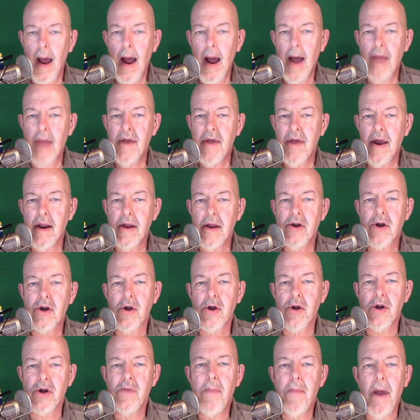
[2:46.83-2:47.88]
I think it is a
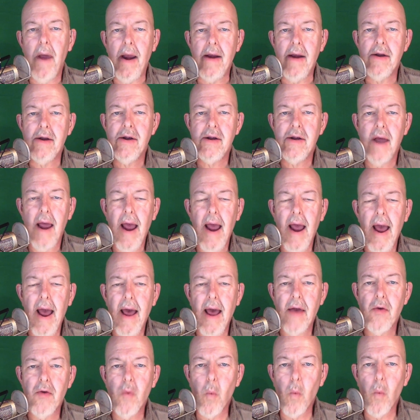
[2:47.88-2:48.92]
good space,
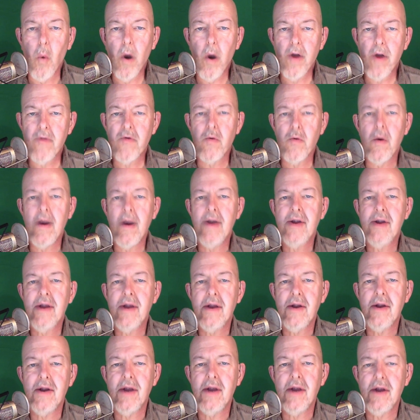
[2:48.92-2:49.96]
and one of the
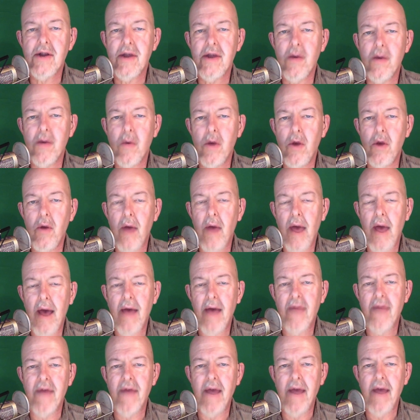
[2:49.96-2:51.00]
reasons is that when you
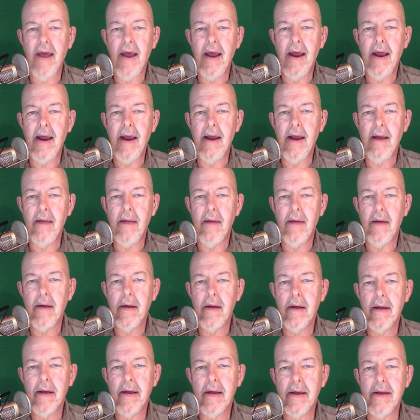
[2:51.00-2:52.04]
have a
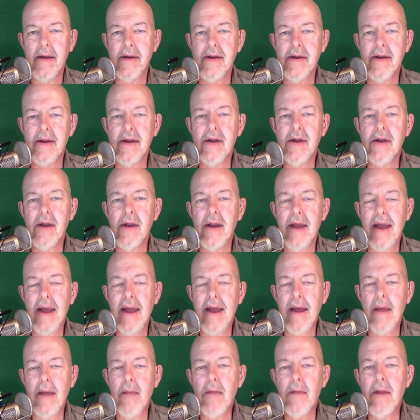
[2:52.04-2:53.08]
consistent
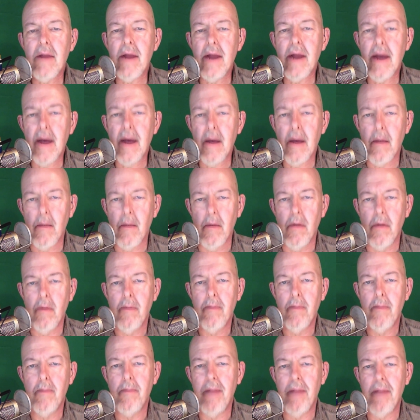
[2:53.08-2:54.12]
MDM
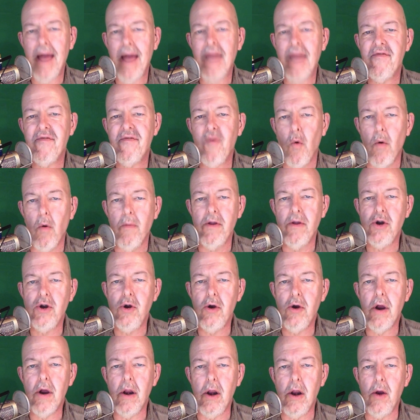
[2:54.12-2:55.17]
platform that
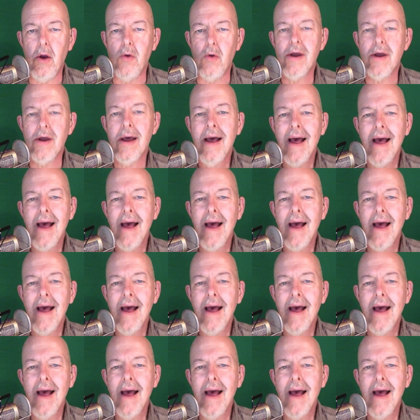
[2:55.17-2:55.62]
you can use,